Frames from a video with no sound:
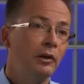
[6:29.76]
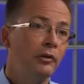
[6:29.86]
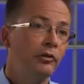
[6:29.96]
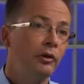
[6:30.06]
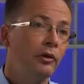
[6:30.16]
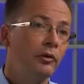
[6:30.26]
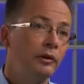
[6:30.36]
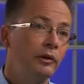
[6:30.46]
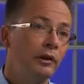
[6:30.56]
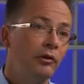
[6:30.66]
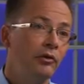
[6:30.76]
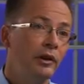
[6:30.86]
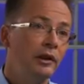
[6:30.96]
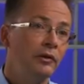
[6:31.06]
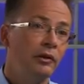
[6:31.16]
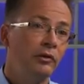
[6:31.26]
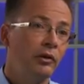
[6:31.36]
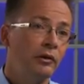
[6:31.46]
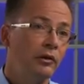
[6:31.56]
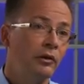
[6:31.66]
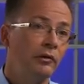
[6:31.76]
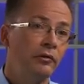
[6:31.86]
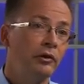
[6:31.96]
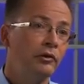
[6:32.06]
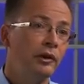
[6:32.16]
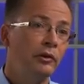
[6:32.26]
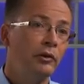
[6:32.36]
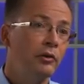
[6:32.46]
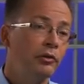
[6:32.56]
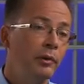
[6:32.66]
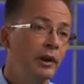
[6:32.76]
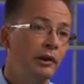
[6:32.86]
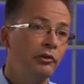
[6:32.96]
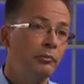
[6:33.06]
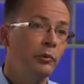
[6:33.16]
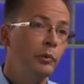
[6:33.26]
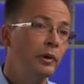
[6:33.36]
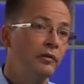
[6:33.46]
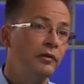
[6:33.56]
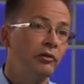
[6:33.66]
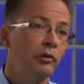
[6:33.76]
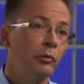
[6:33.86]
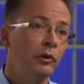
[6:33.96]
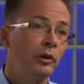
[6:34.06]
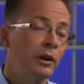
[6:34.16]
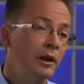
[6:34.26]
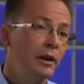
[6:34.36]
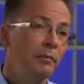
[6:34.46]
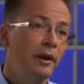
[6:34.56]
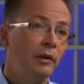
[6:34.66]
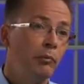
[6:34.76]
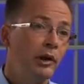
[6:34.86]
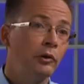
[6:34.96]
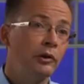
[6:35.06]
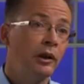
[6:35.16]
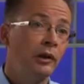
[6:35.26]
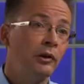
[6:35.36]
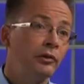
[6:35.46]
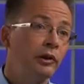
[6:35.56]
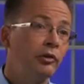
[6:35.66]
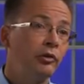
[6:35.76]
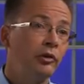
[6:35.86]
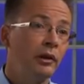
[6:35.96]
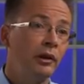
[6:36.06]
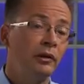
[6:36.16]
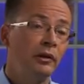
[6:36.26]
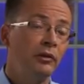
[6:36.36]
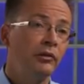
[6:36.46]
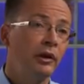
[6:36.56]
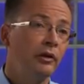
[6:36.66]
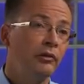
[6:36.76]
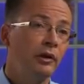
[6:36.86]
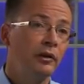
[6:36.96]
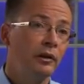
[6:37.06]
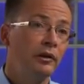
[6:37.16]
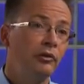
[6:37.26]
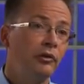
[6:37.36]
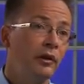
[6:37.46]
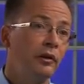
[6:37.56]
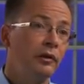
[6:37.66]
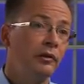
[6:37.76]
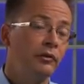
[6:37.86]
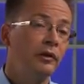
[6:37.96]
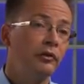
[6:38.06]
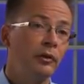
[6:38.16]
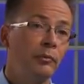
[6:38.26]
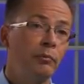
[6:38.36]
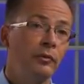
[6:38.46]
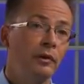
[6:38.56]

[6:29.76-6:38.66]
and also you can see there is uh, virtually no space between the vessel wall and the myocardial tissue si uh, cells that, that, surround this vessel.